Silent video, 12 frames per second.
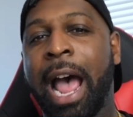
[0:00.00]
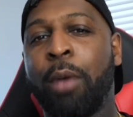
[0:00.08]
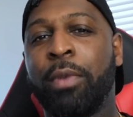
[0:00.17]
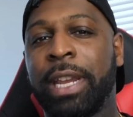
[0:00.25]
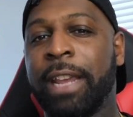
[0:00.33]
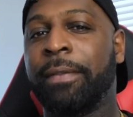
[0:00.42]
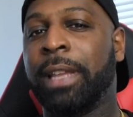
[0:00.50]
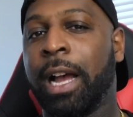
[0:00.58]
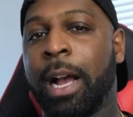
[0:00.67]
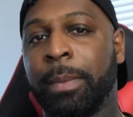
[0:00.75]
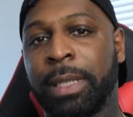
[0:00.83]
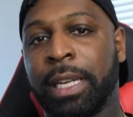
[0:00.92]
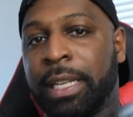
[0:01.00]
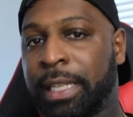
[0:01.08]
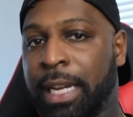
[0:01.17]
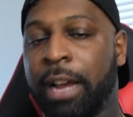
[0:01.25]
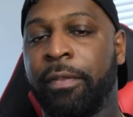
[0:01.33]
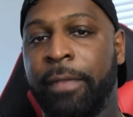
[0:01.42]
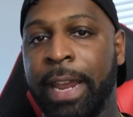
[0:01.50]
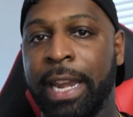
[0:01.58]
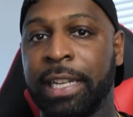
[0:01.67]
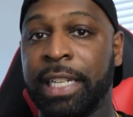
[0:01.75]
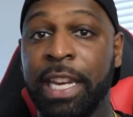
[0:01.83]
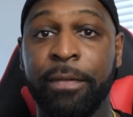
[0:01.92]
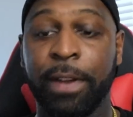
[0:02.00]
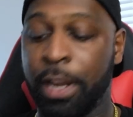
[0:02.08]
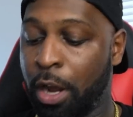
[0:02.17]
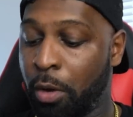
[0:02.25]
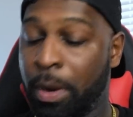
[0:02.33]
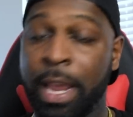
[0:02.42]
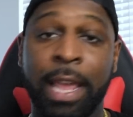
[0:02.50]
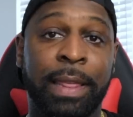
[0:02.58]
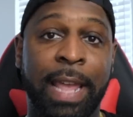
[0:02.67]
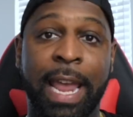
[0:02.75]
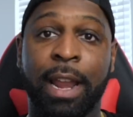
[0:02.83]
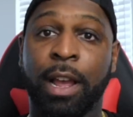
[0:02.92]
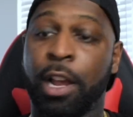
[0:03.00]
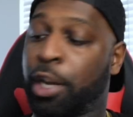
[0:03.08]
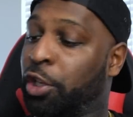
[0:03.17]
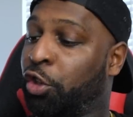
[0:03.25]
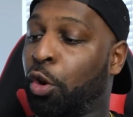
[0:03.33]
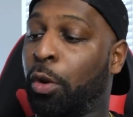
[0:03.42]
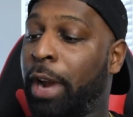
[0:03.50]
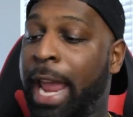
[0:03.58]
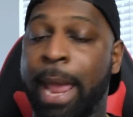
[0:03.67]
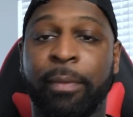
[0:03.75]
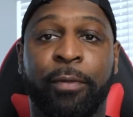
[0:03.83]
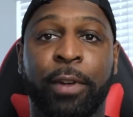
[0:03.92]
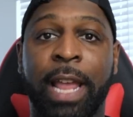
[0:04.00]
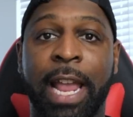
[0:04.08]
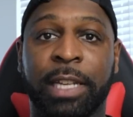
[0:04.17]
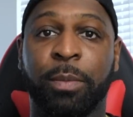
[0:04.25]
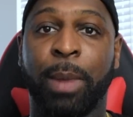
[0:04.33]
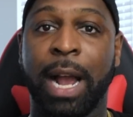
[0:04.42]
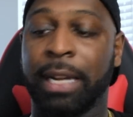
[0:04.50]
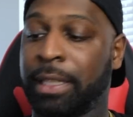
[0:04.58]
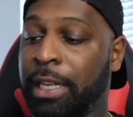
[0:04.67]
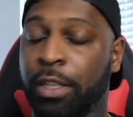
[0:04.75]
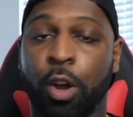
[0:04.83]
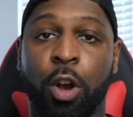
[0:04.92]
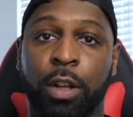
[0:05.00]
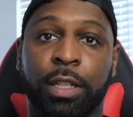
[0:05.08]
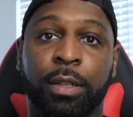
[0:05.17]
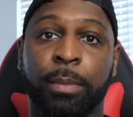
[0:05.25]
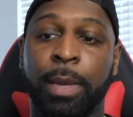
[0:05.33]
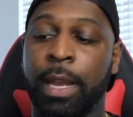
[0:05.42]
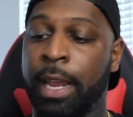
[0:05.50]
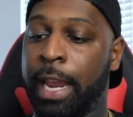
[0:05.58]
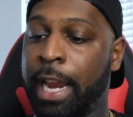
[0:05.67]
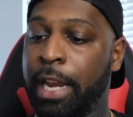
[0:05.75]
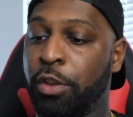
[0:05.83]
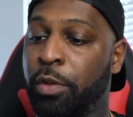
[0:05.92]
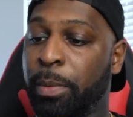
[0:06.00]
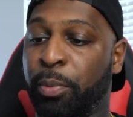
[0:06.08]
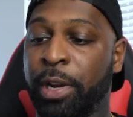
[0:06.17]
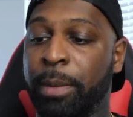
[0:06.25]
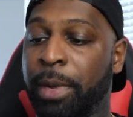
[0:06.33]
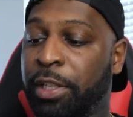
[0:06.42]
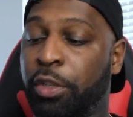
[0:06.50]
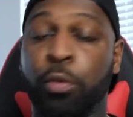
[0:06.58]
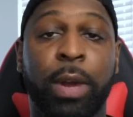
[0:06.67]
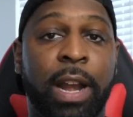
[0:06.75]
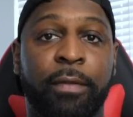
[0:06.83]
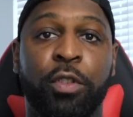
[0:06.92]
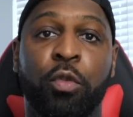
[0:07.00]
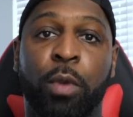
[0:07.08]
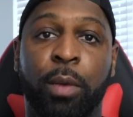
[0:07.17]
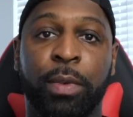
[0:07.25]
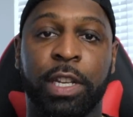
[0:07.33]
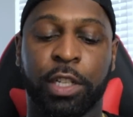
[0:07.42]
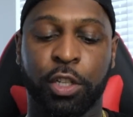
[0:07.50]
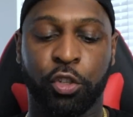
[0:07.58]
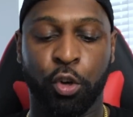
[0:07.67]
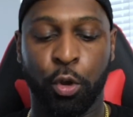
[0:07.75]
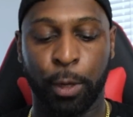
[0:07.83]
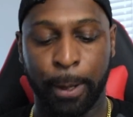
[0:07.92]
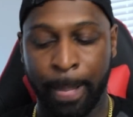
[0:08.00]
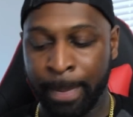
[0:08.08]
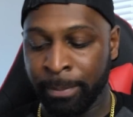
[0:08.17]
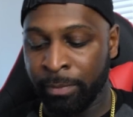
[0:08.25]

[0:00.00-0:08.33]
I would give the up to the Scuf Vantage, even though that controller app for the Xbox is awesome and you can pretty much do whatever you want with this controller.